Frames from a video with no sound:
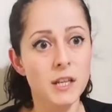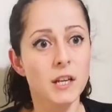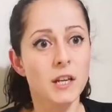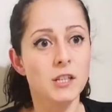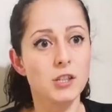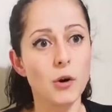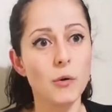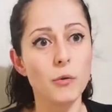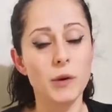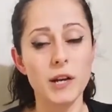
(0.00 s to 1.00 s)
So
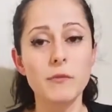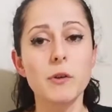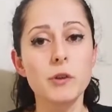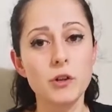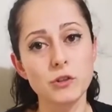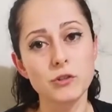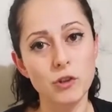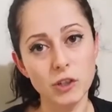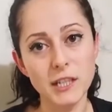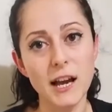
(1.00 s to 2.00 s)
whenever we go to
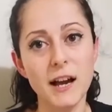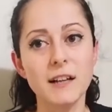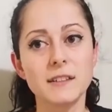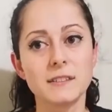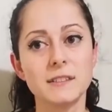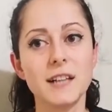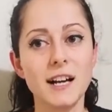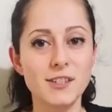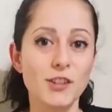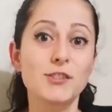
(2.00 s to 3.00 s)
Codlea, I
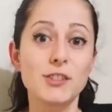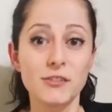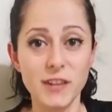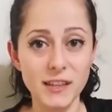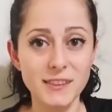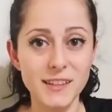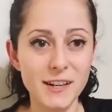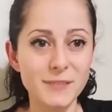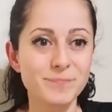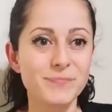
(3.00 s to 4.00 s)
talk to the vet
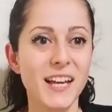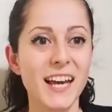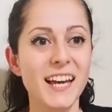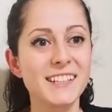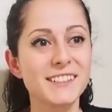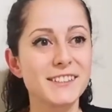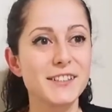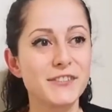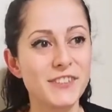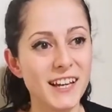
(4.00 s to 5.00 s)
there, and the
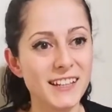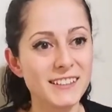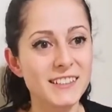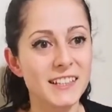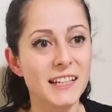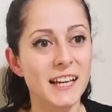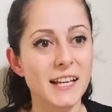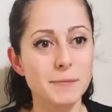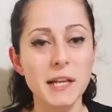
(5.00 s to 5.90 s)
vet has